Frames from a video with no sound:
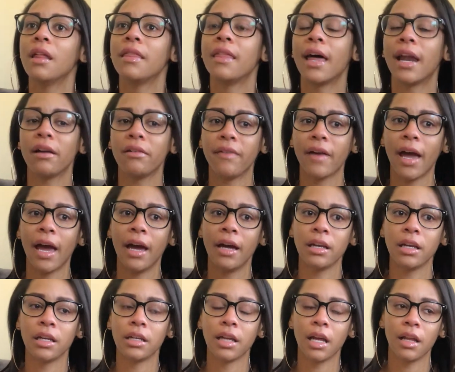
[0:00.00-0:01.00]
that I've
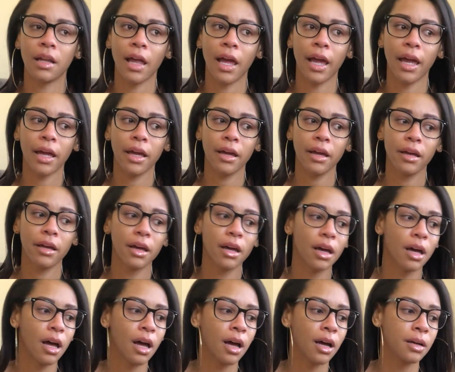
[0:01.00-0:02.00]
had in LA,
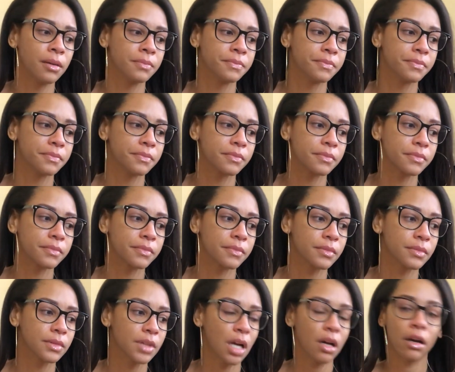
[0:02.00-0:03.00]

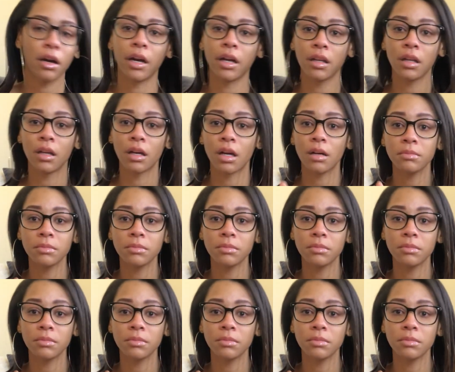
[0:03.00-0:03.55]
alright, look,